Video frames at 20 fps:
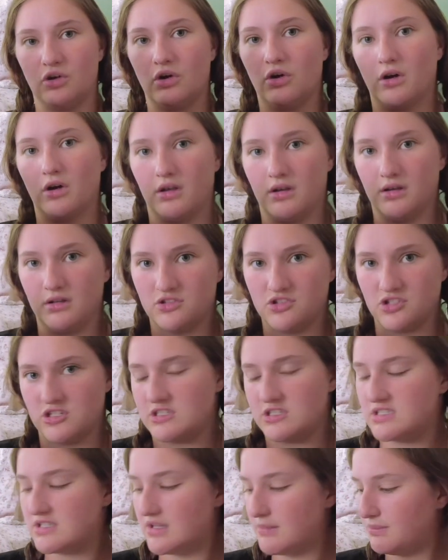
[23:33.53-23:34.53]
on
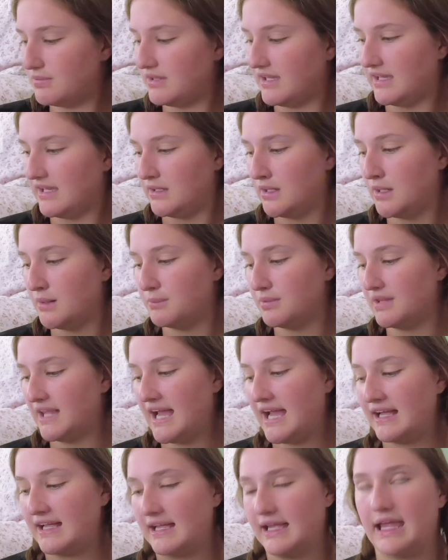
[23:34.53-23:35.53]
just plain
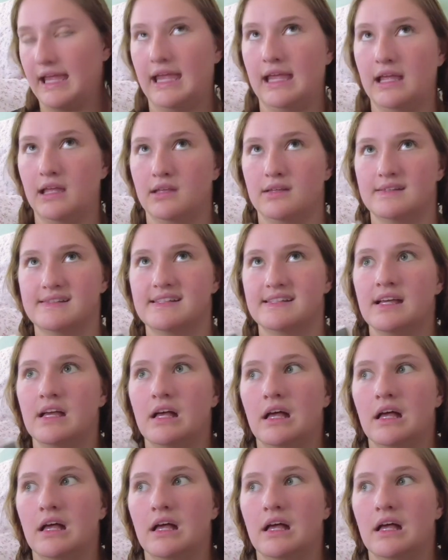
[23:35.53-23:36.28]
black, and